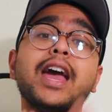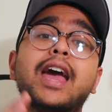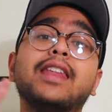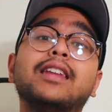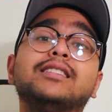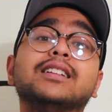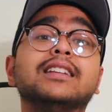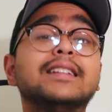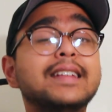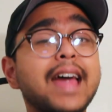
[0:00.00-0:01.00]
And
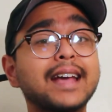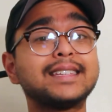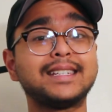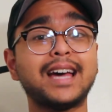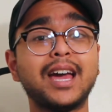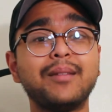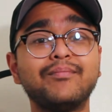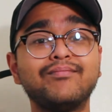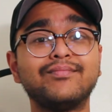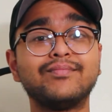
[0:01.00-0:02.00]
until next time,
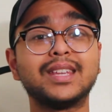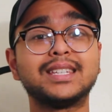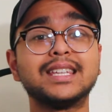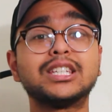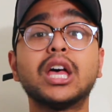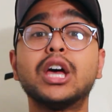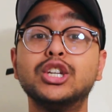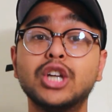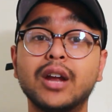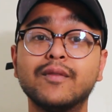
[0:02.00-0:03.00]
this is
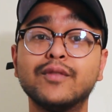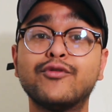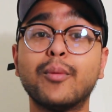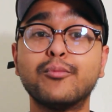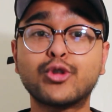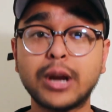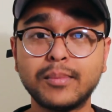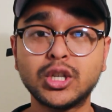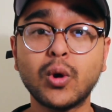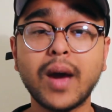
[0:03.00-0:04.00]
Donovan from
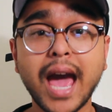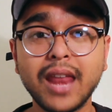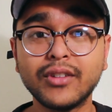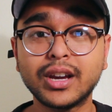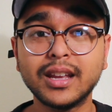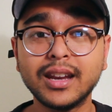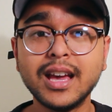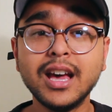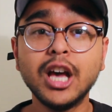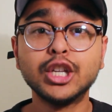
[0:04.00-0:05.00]
Crypto Advocate
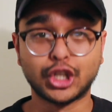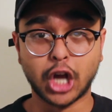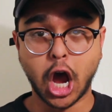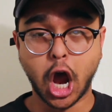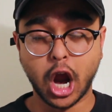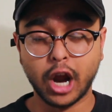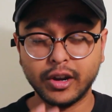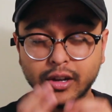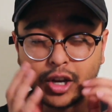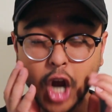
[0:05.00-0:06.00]

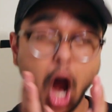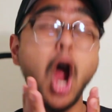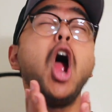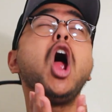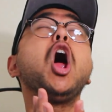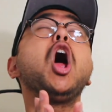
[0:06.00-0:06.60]
signing off.